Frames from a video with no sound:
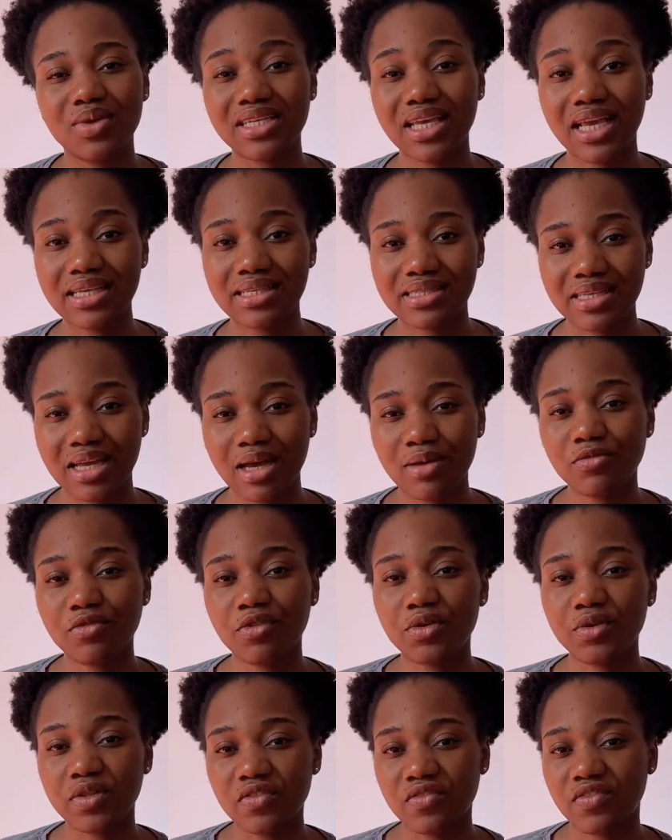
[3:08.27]
exam for
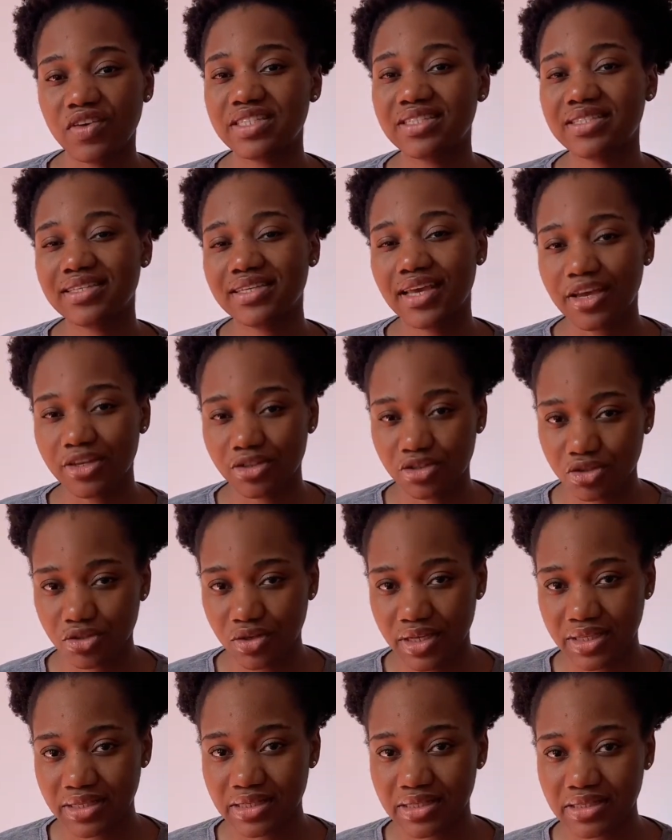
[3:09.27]
university
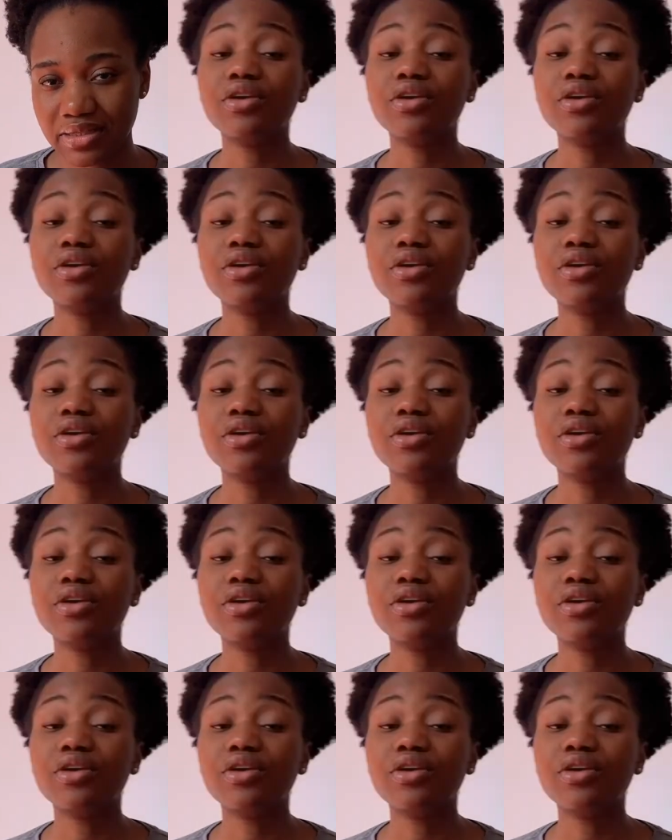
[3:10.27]
entrance.